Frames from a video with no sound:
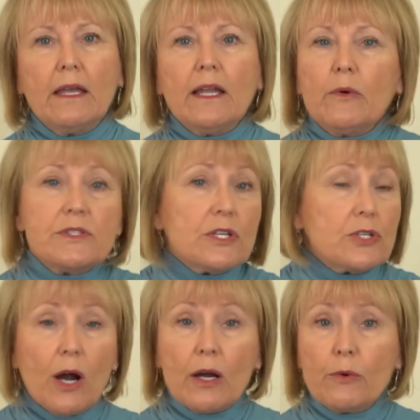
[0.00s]
Now, it's a
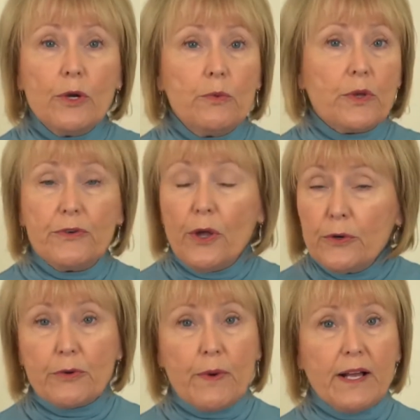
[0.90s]
dark room with
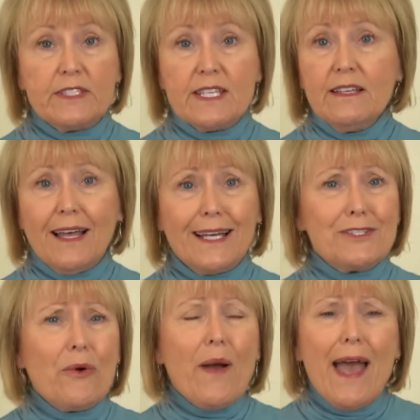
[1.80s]
no direct sunlight, so